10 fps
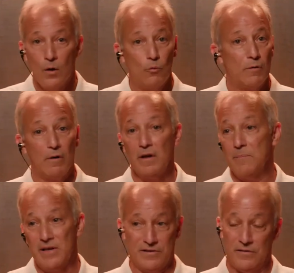We really
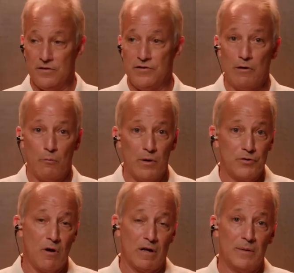miss it this year. We were
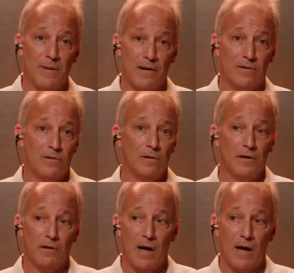talking about it earlier,